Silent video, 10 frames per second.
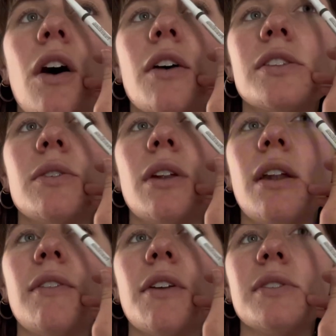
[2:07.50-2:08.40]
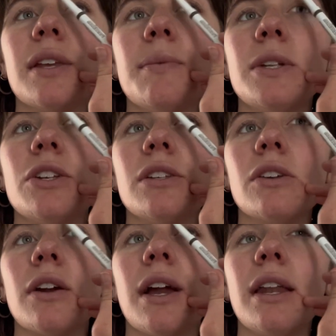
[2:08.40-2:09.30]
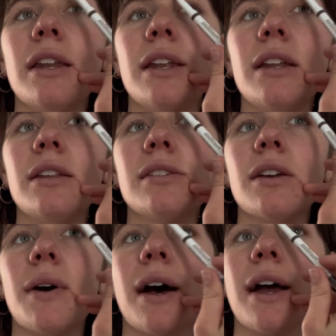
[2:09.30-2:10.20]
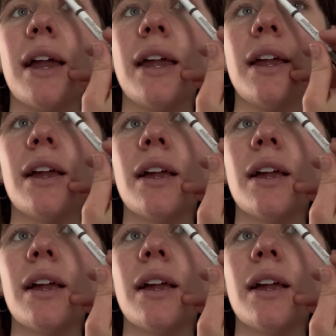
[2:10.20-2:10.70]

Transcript: Also, none of those images are edited, so I